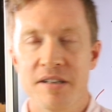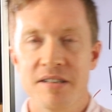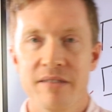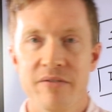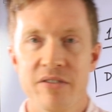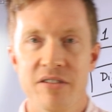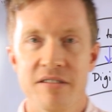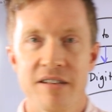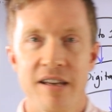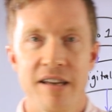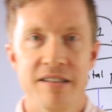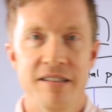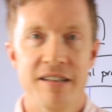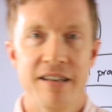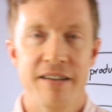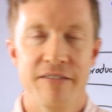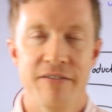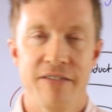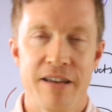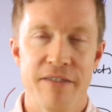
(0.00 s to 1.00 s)
sivers says
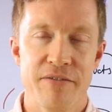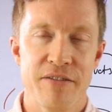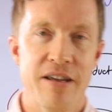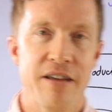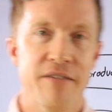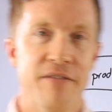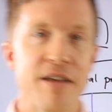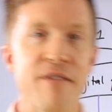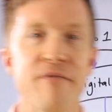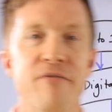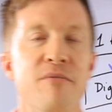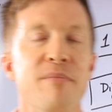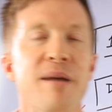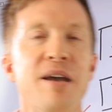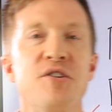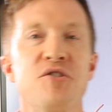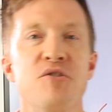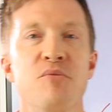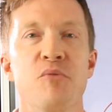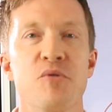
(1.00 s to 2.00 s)
if, if, if
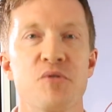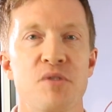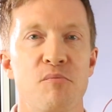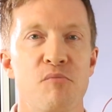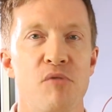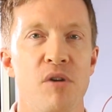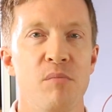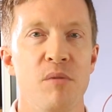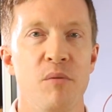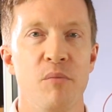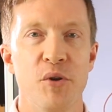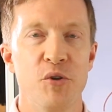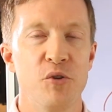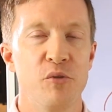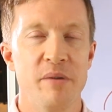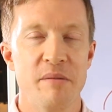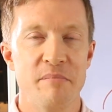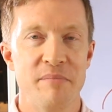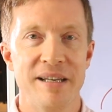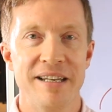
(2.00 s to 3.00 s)
information was the problem we'd all
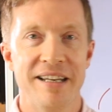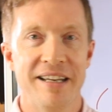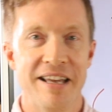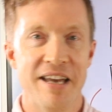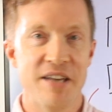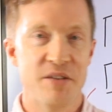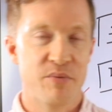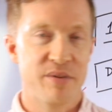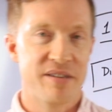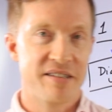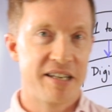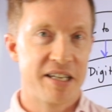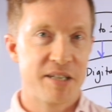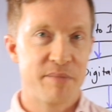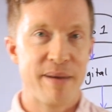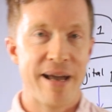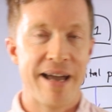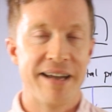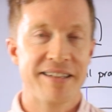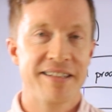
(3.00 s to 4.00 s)
be billionaires with six
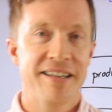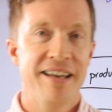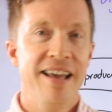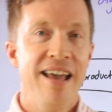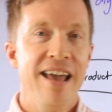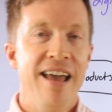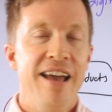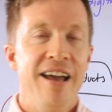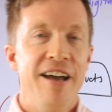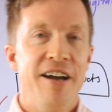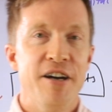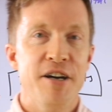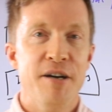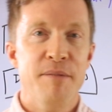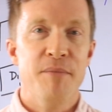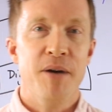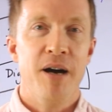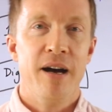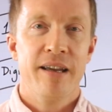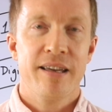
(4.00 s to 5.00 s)
packs
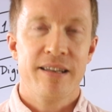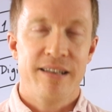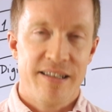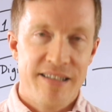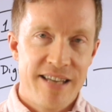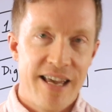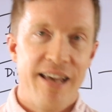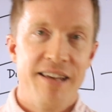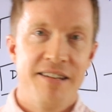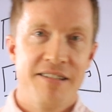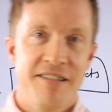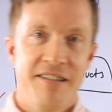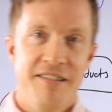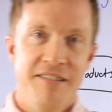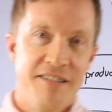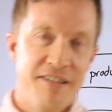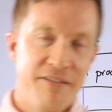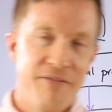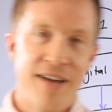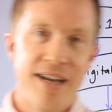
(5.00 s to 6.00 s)
um, I can attest
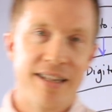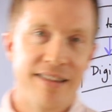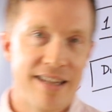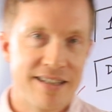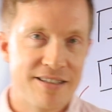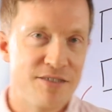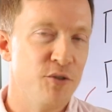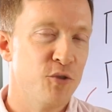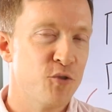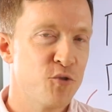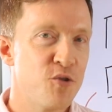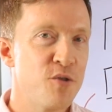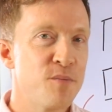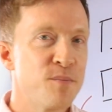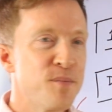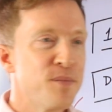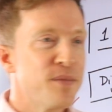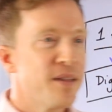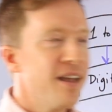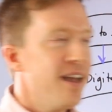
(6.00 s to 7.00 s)
to the fact that's not true.
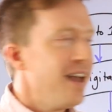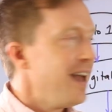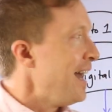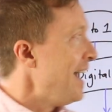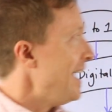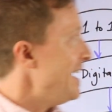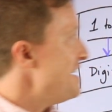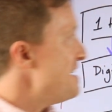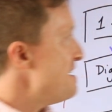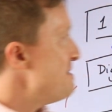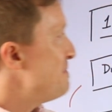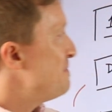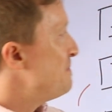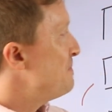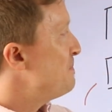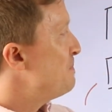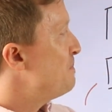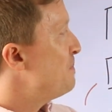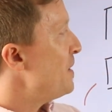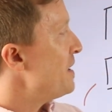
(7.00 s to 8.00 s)
Uh,
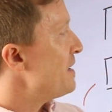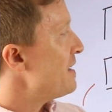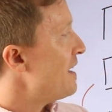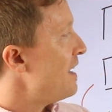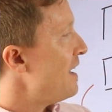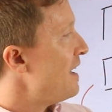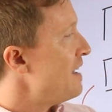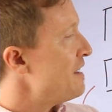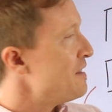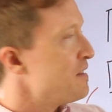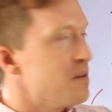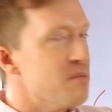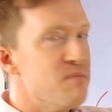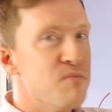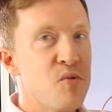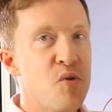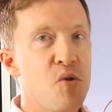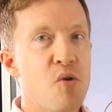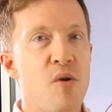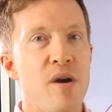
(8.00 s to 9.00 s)
but the
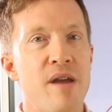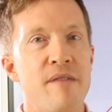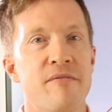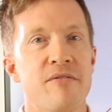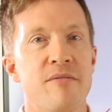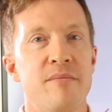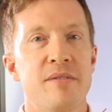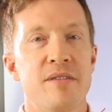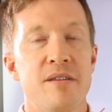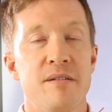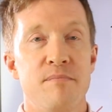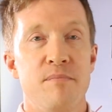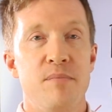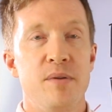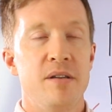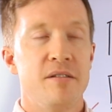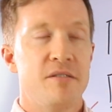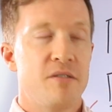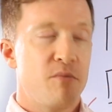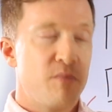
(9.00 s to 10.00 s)
more inform, the,
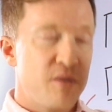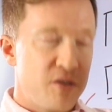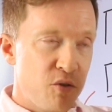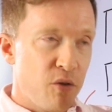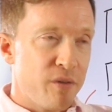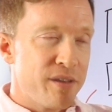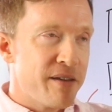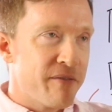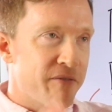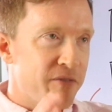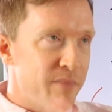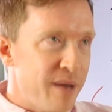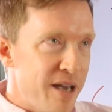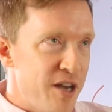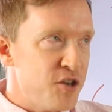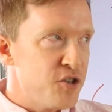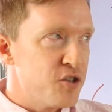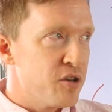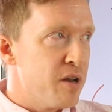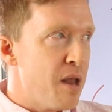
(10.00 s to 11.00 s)
but so not the
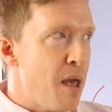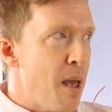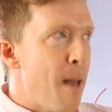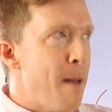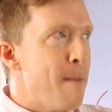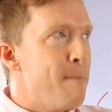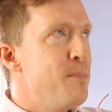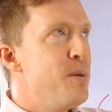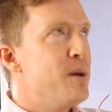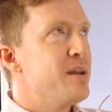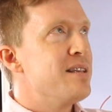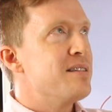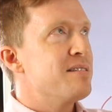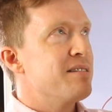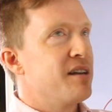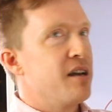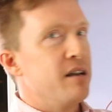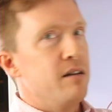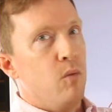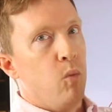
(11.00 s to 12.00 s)
information, but it's
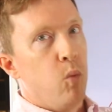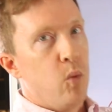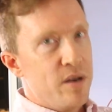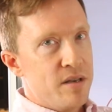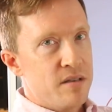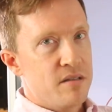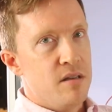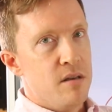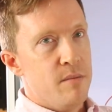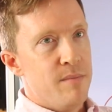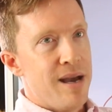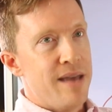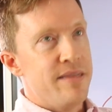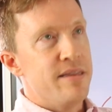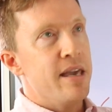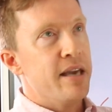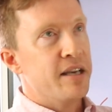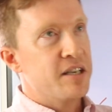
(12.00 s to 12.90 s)
the kind of wisdom and the